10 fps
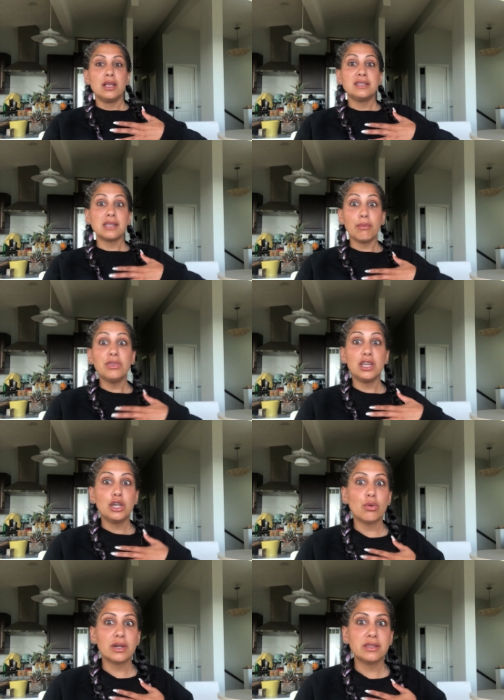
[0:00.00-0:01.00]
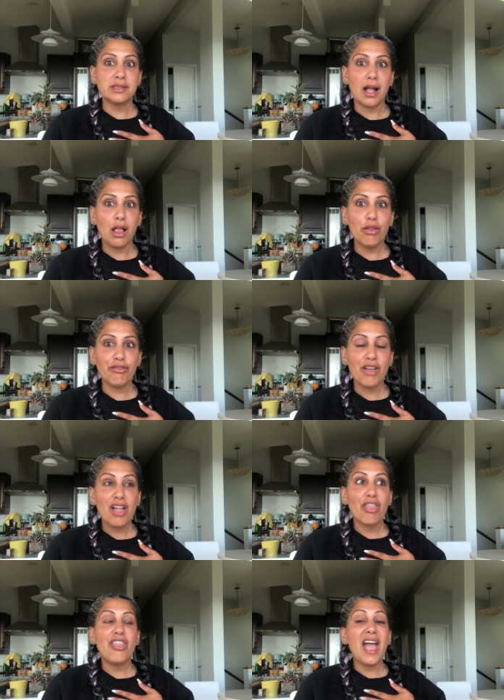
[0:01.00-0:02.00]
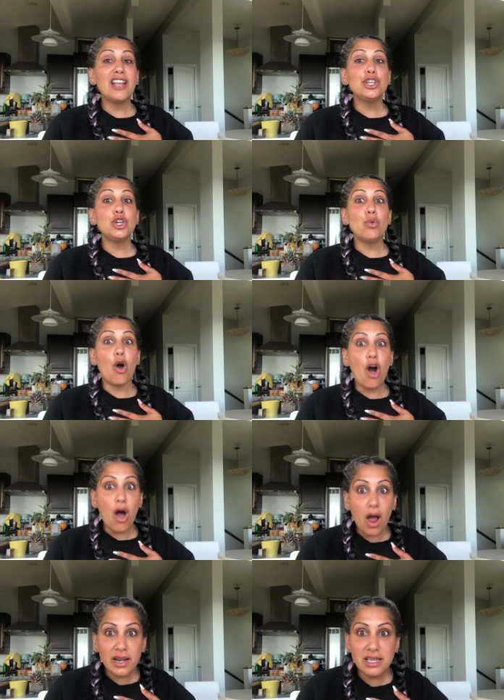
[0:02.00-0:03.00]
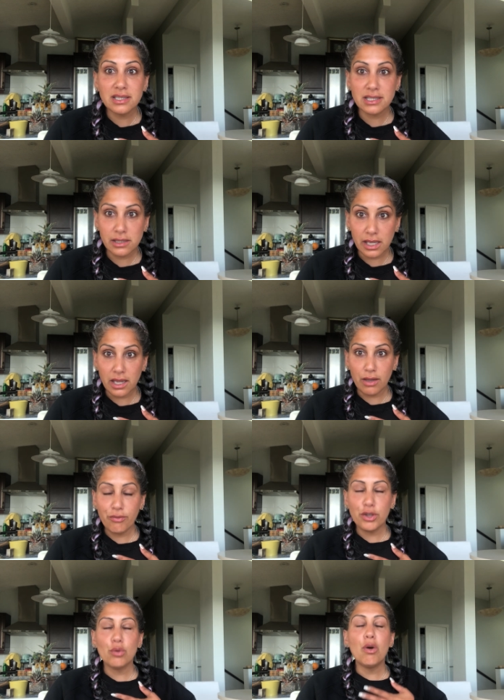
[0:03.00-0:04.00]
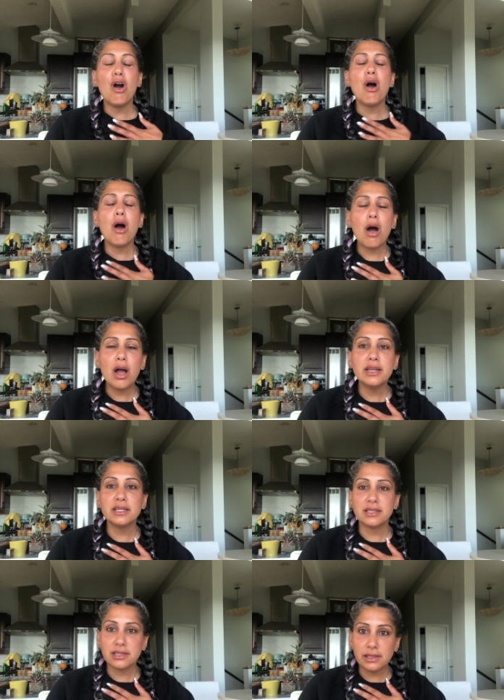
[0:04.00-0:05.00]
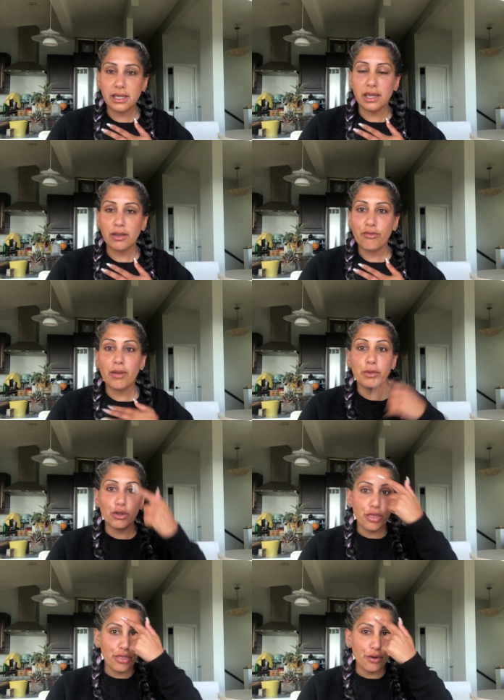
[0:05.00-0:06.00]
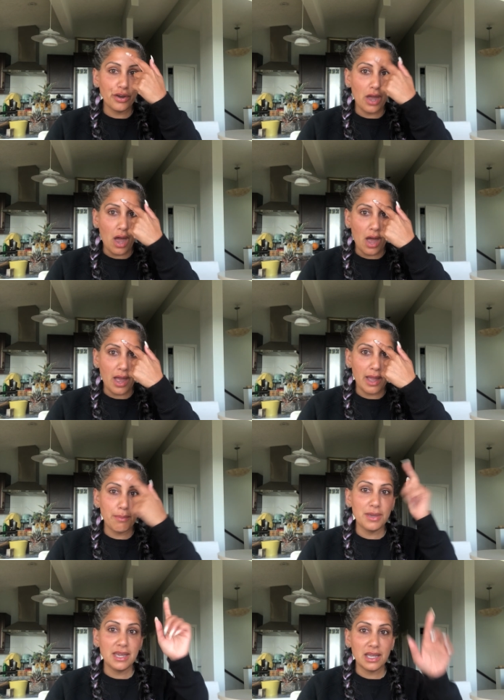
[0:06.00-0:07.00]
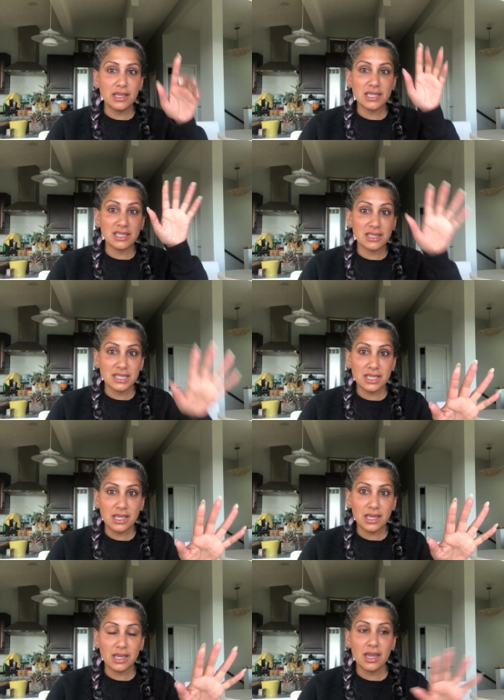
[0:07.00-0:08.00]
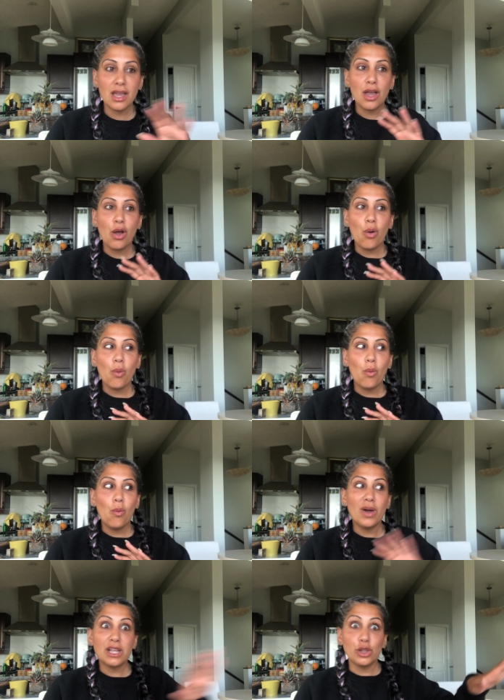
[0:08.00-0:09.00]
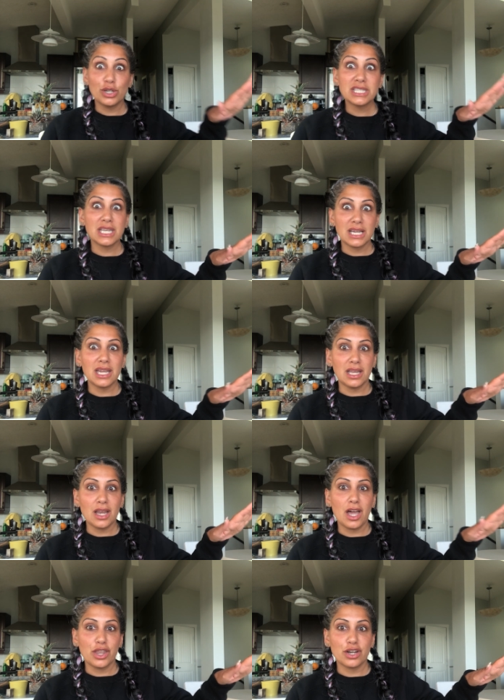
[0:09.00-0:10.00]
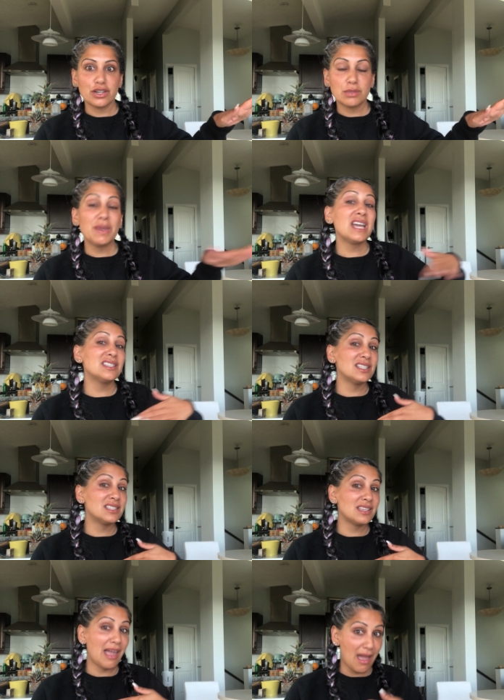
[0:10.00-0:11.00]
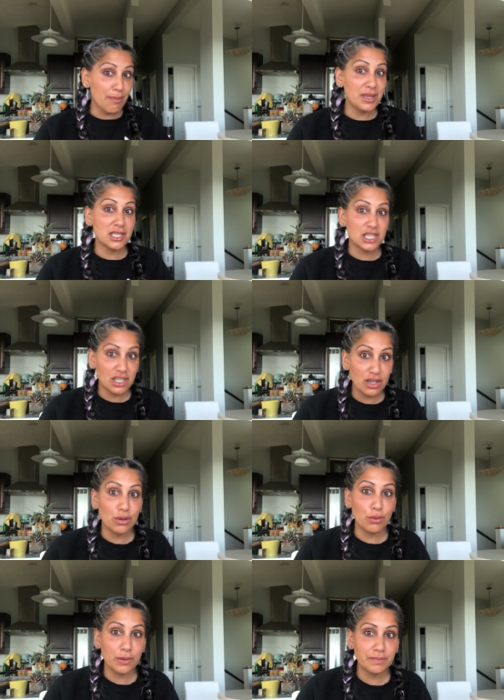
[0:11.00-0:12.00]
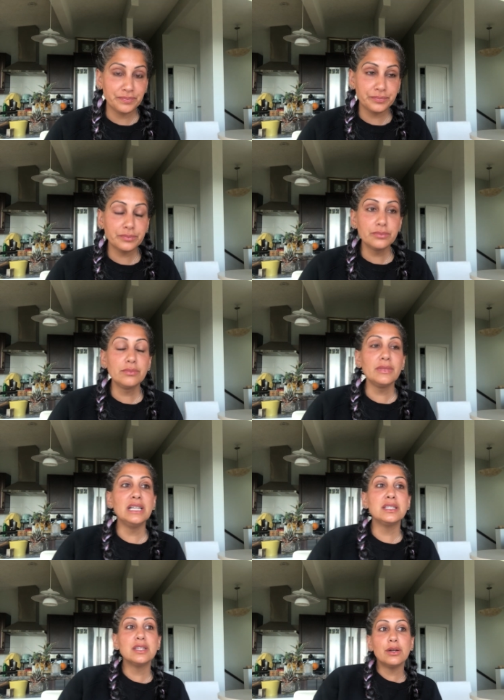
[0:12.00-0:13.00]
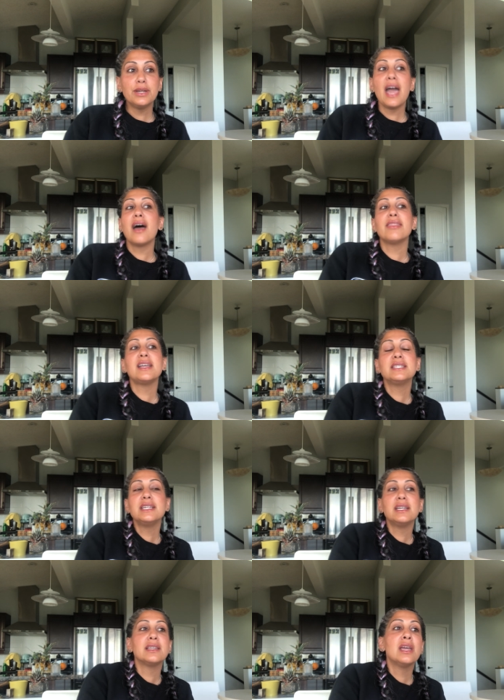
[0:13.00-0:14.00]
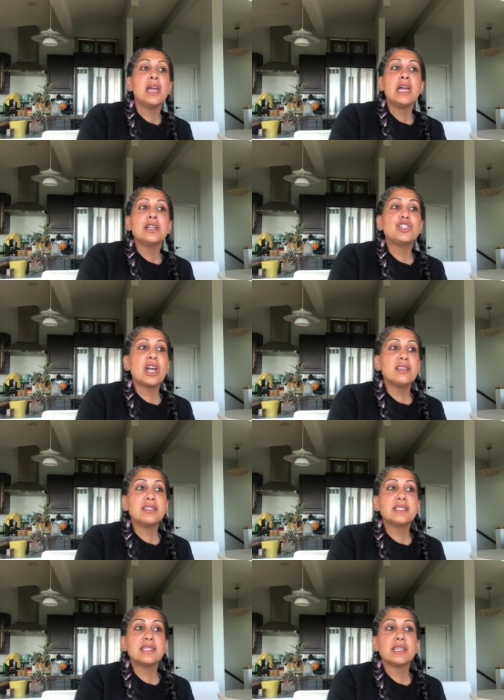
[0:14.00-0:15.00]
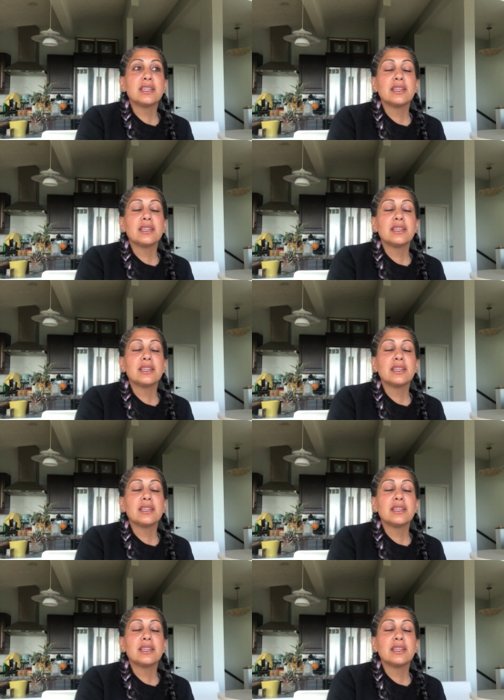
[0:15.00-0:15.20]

something yourself, then you honestly, you honestly, from your third eye, begin to see what it looks like in others because it's happened to you. So yeah, that's it. Just,